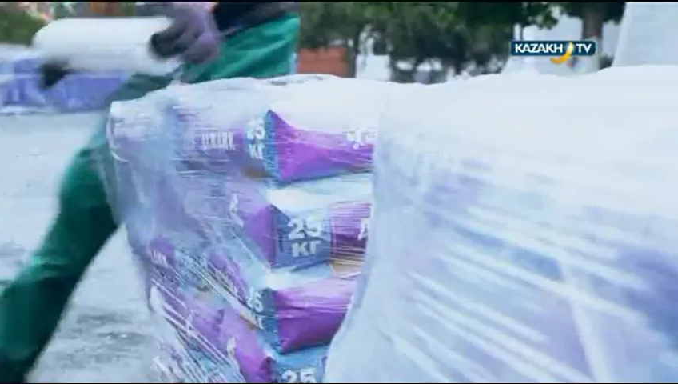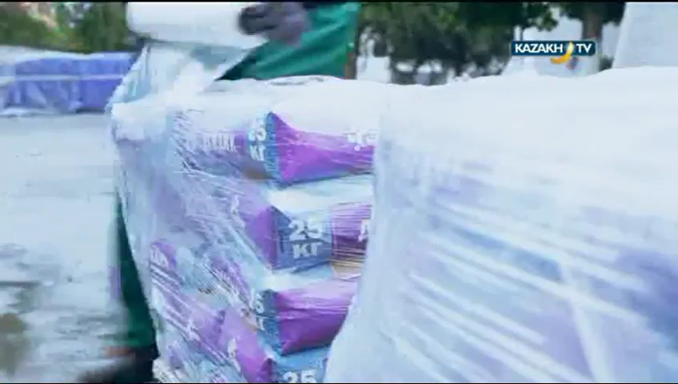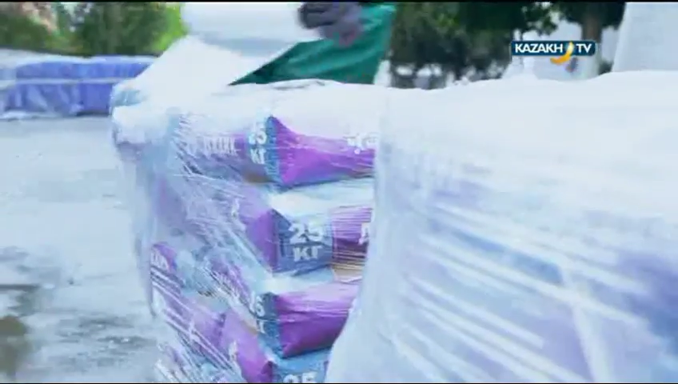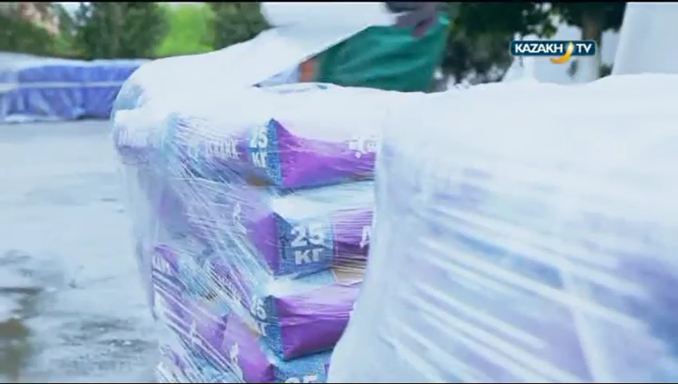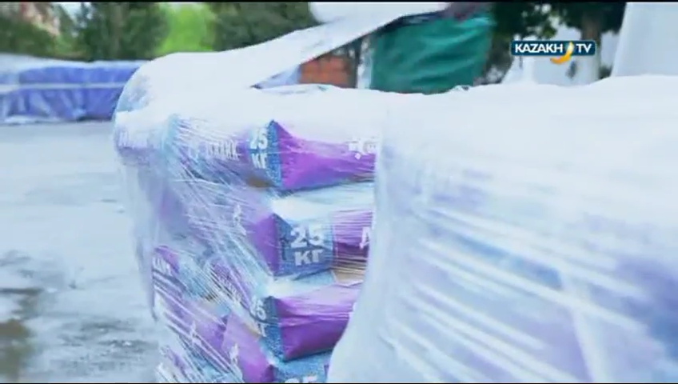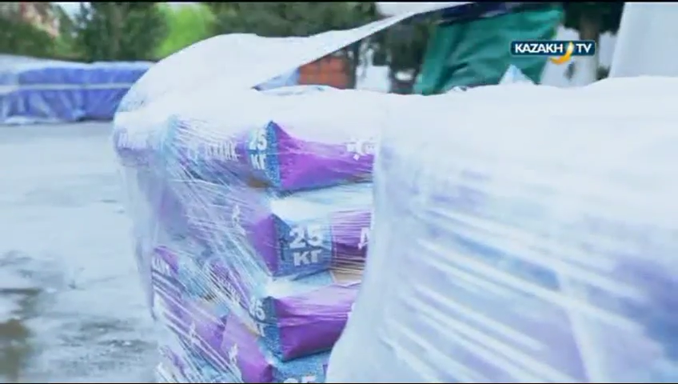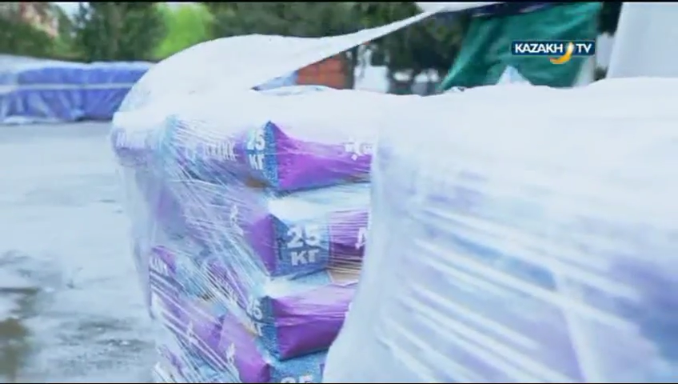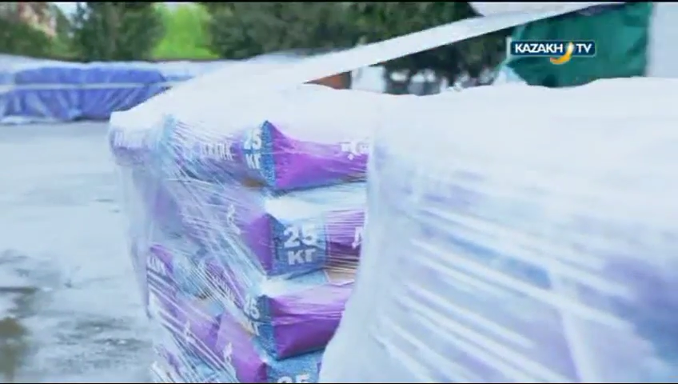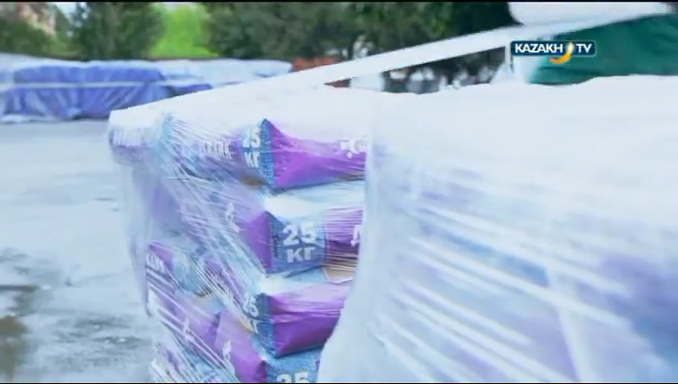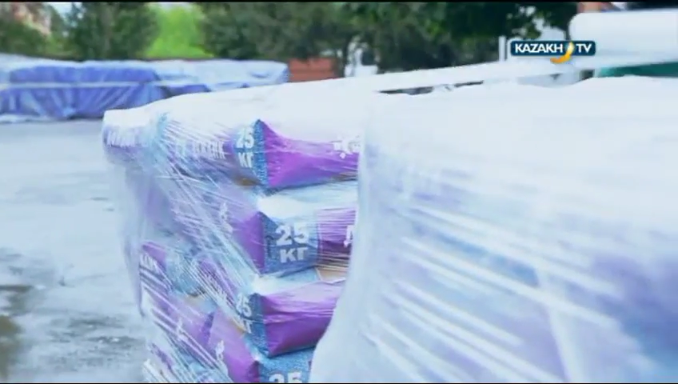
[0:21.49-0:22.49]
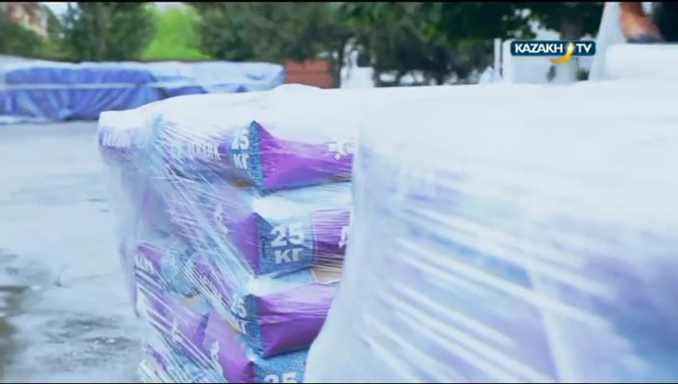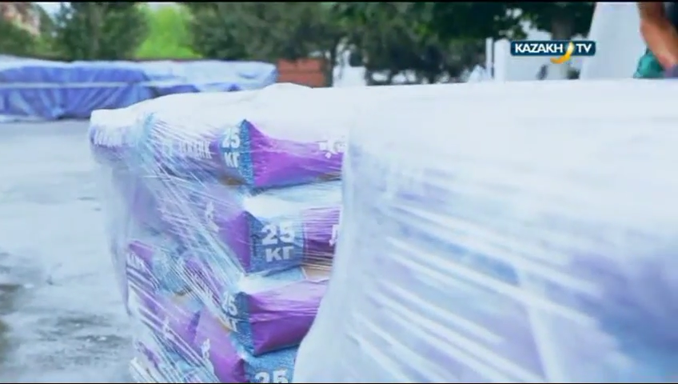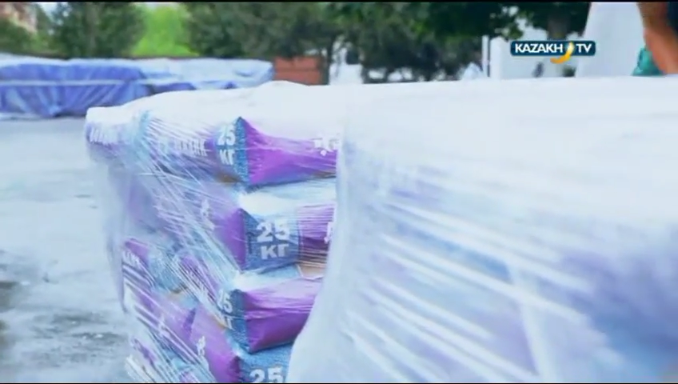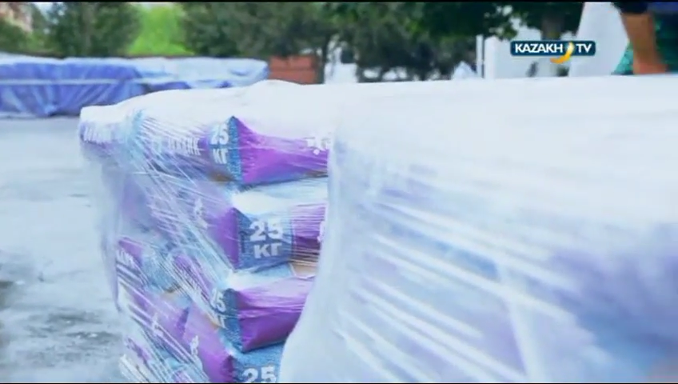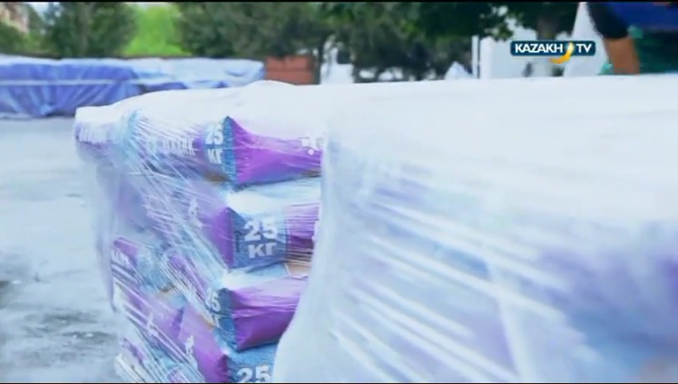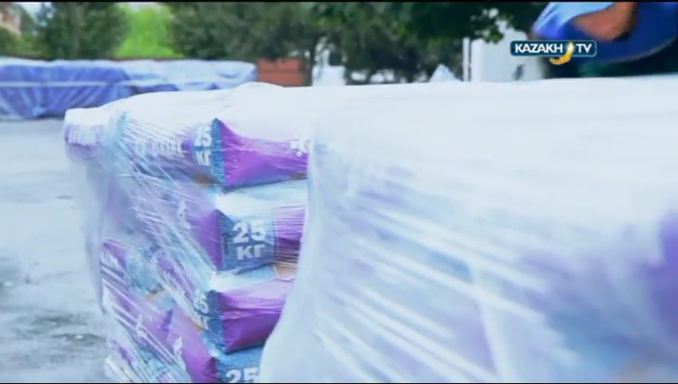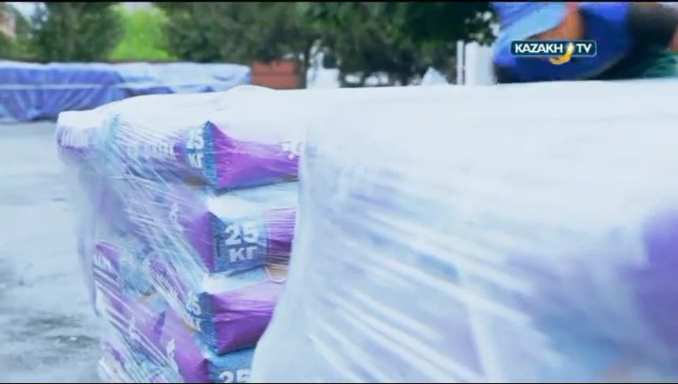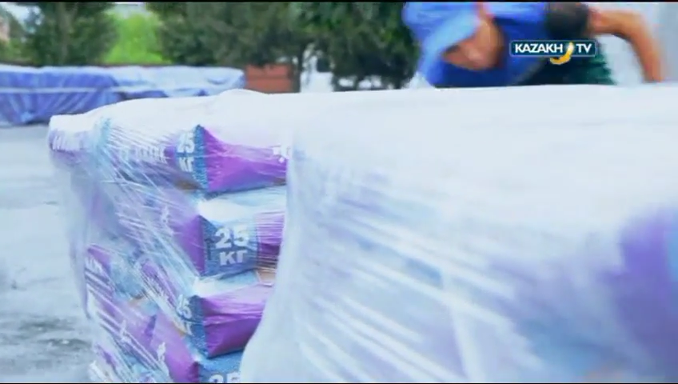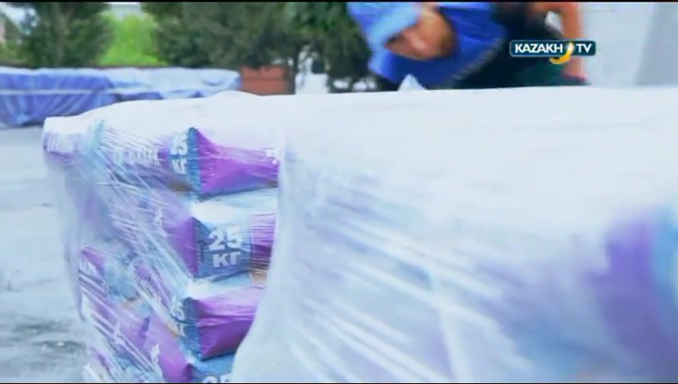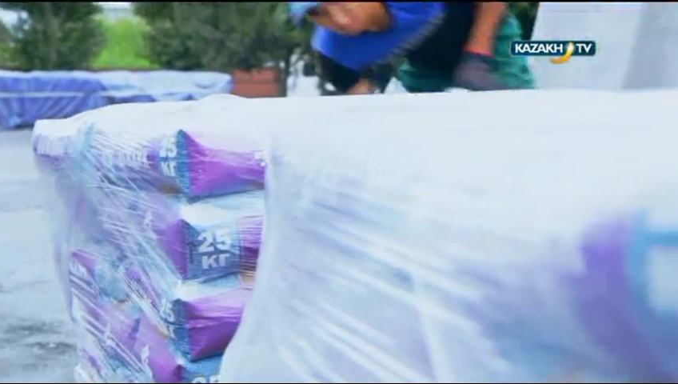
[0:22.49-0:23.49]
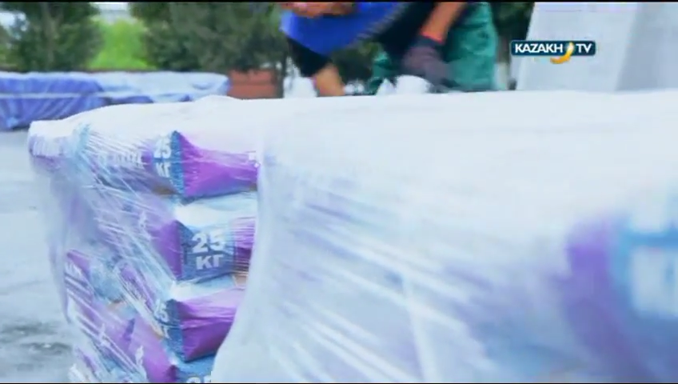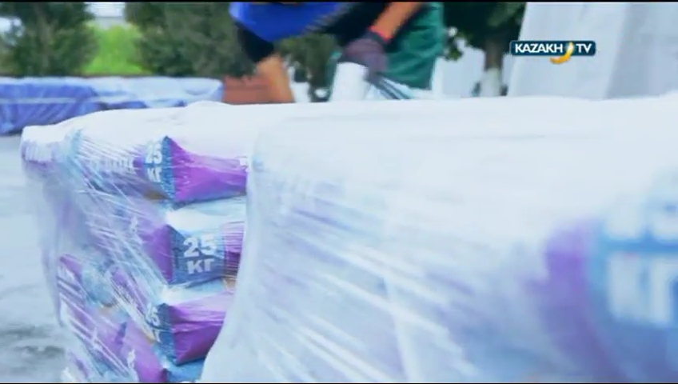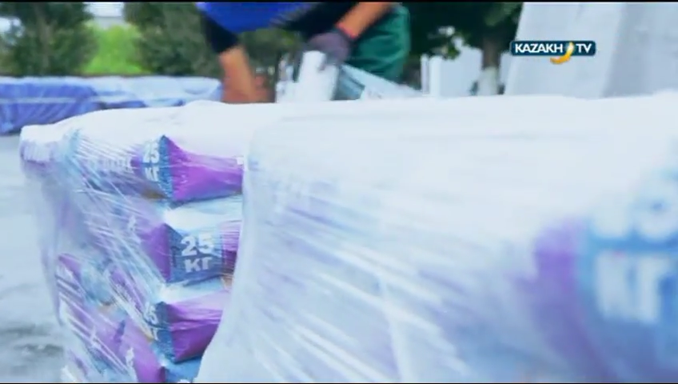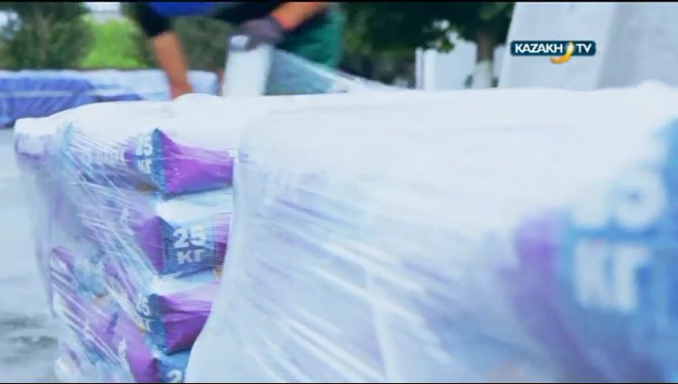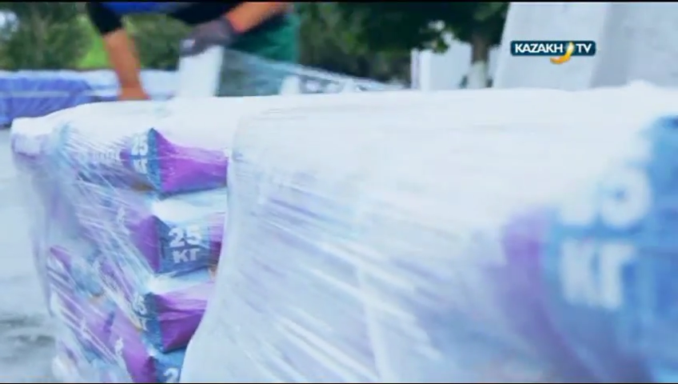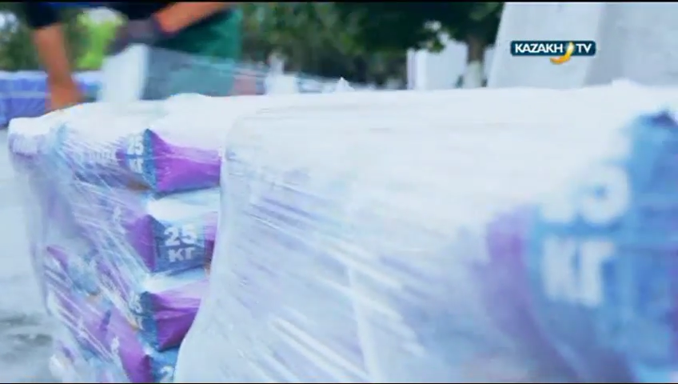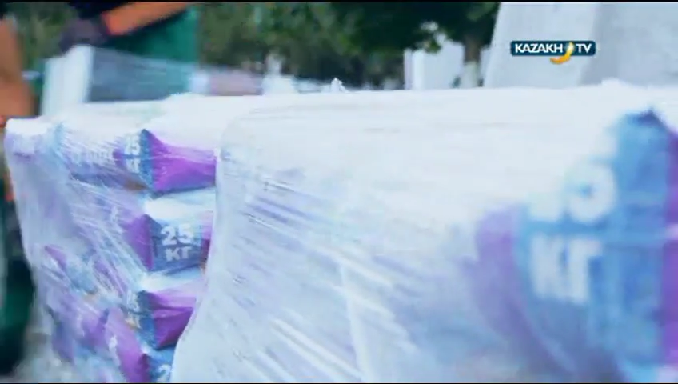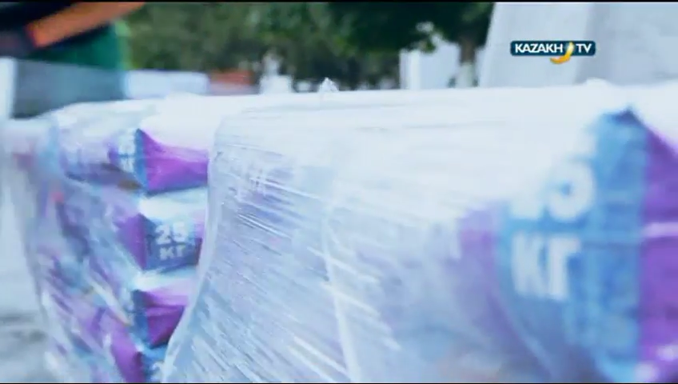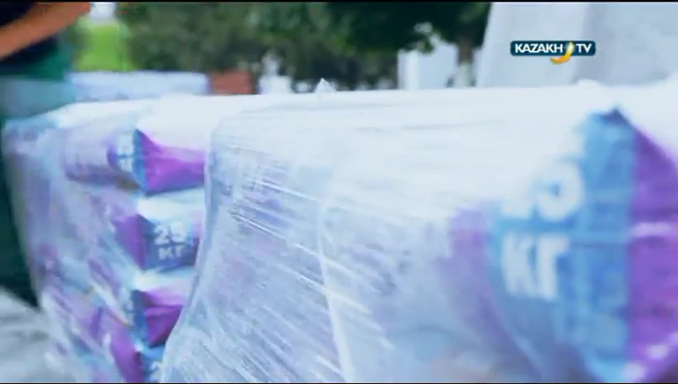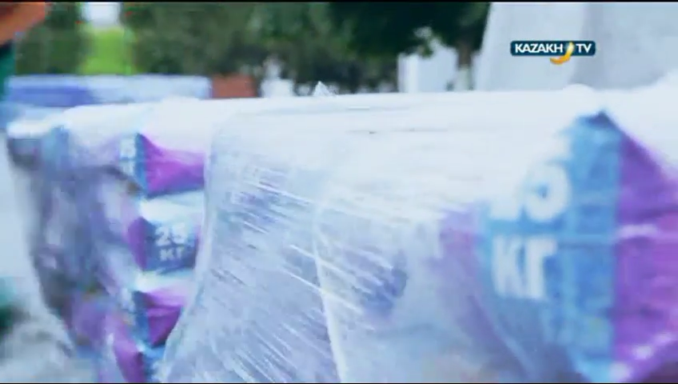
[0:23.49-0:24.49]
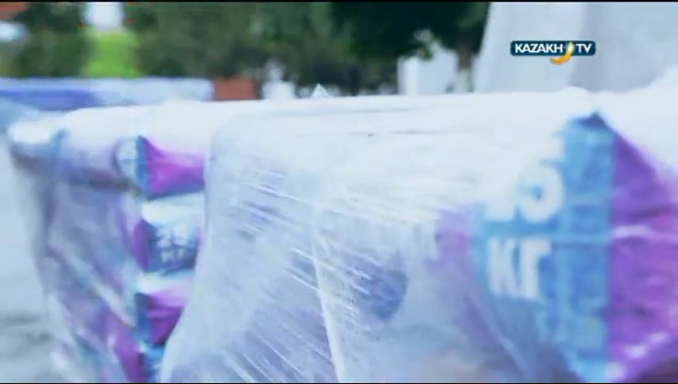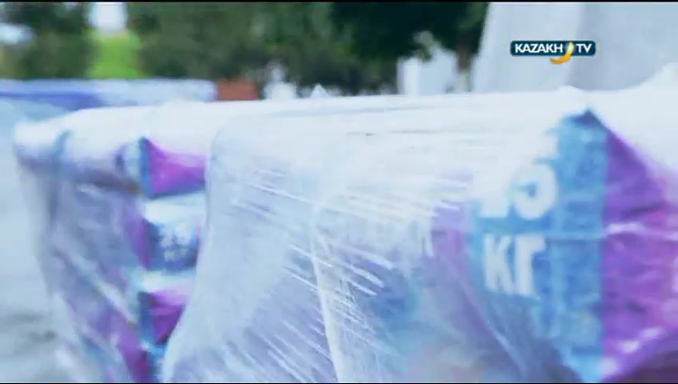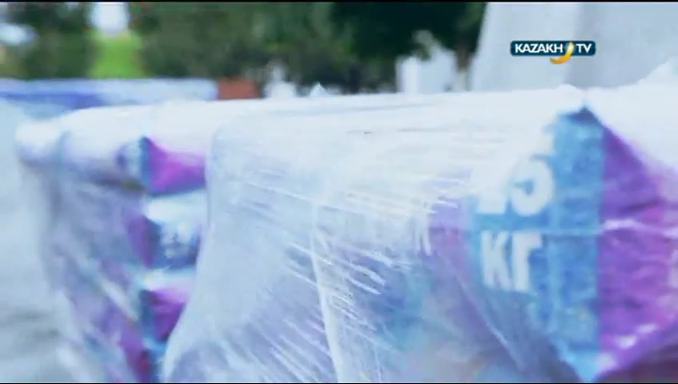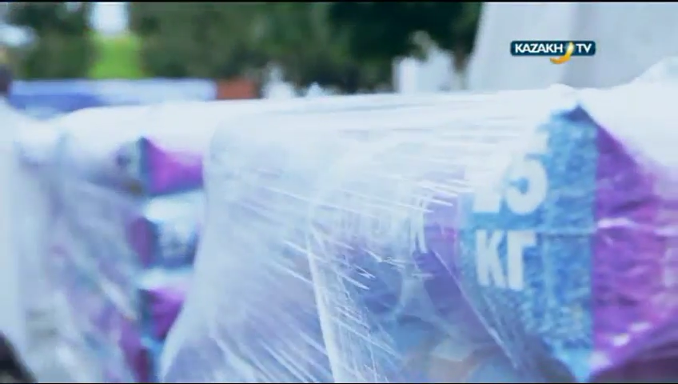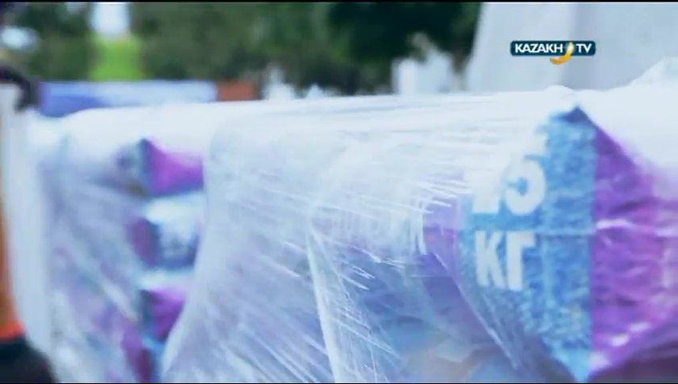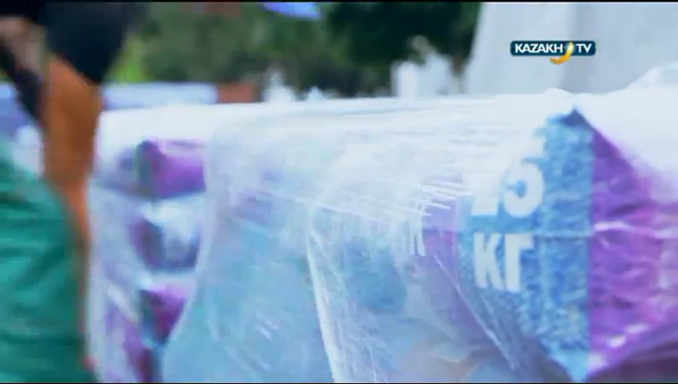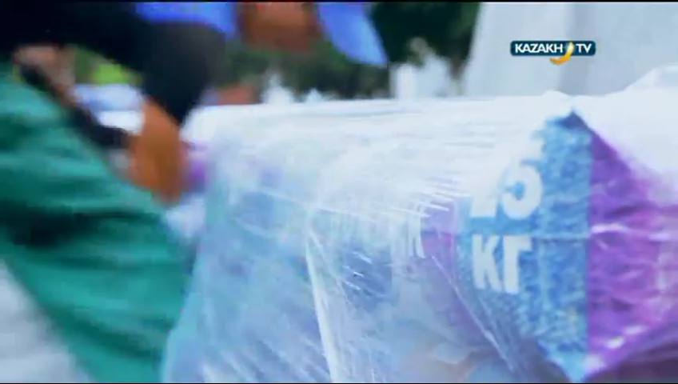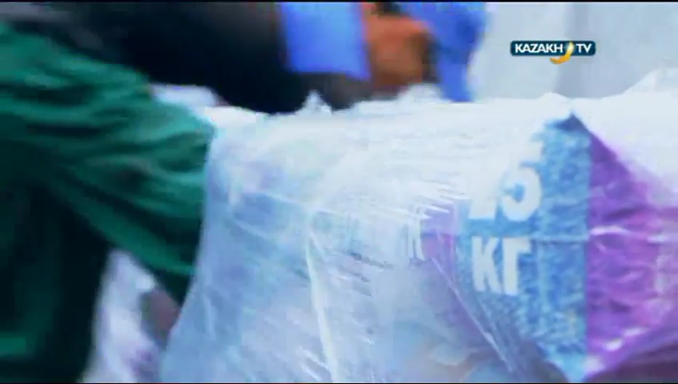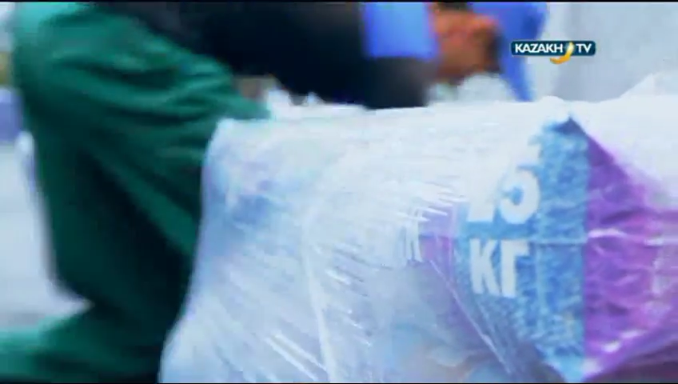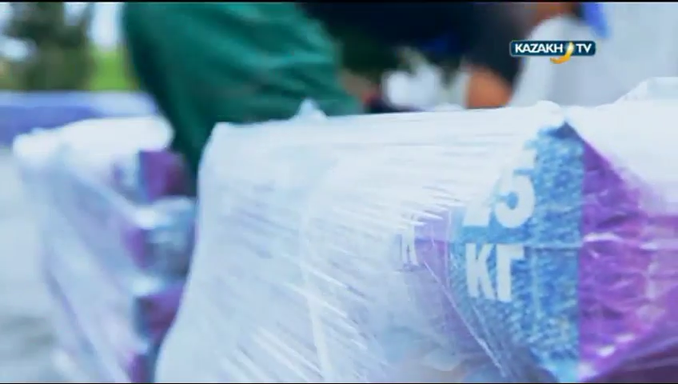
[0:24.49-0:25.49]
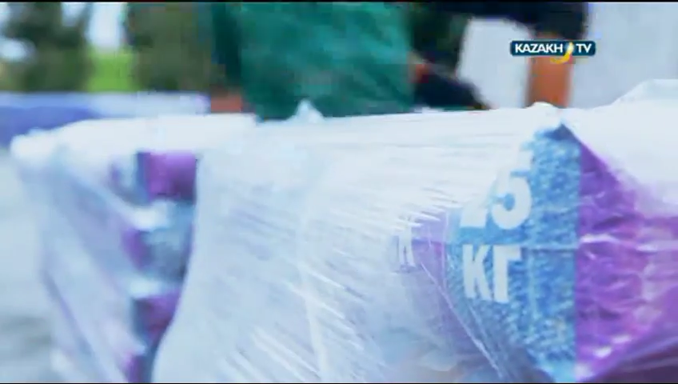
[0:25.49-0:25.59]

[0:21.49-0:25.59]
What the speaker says: Nobody's mouth can be seen.